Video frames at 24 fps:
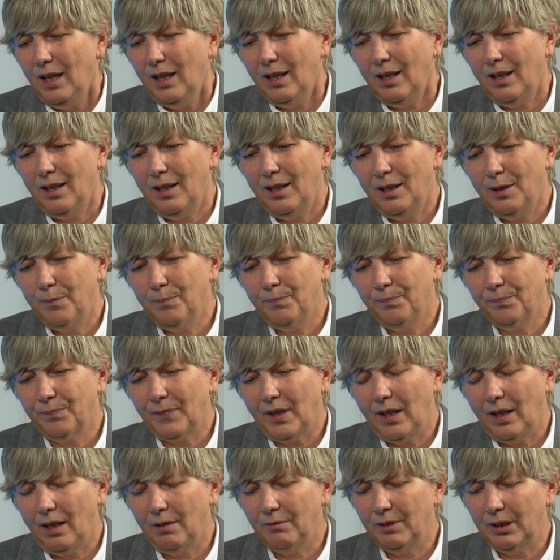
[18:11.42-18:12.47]

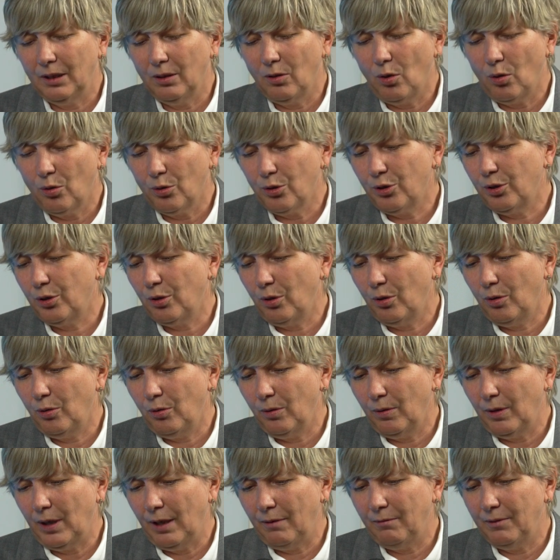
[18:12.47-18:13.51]
having
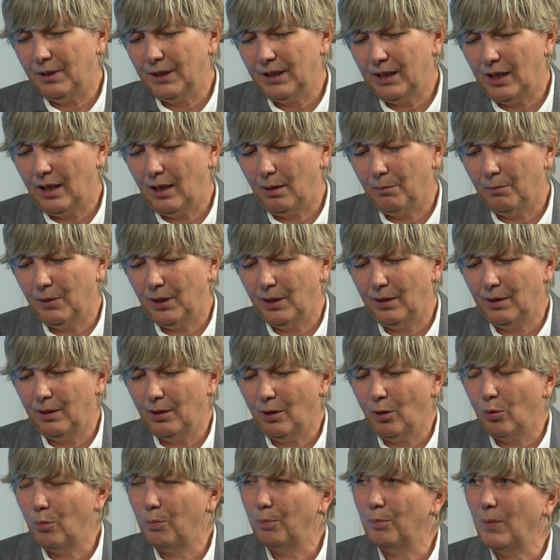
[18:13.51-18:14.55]
also every time an
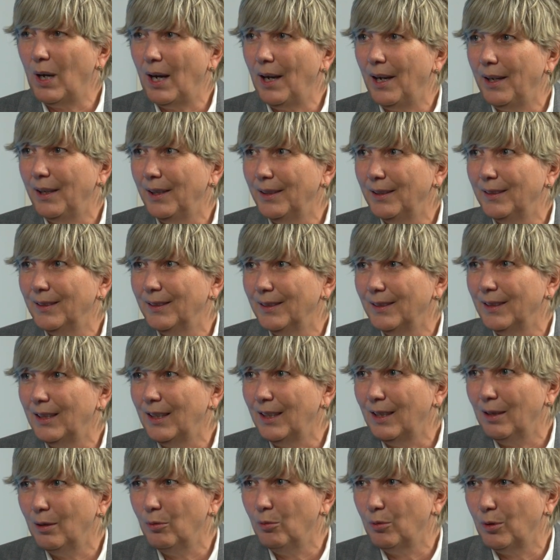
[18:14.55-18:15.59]
open eye and an
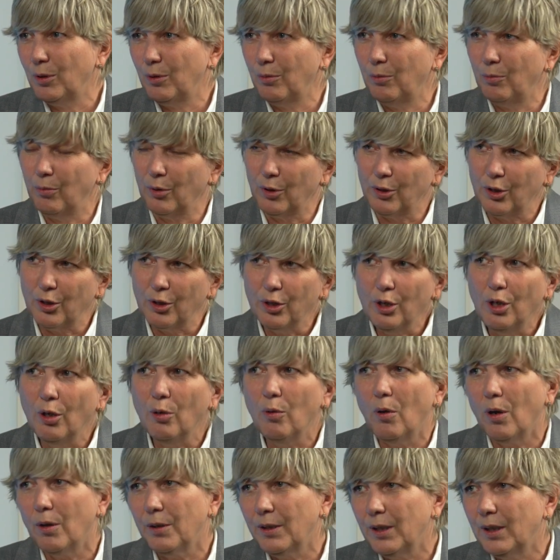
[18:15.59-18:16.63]
ear what's
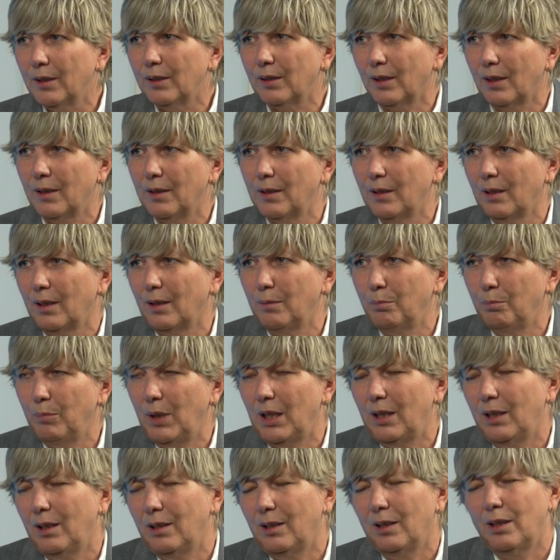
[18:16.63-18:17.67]
new on it and
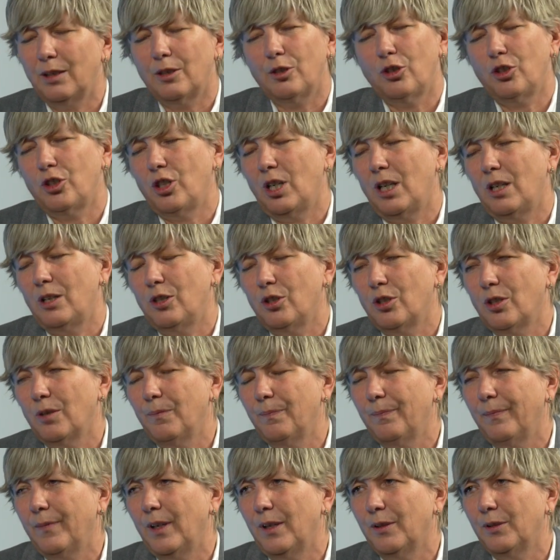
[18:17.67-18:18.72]
making exchange
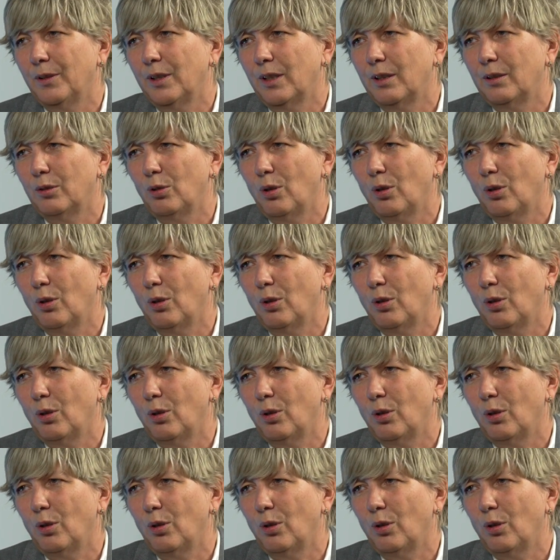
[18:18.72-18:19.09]
on that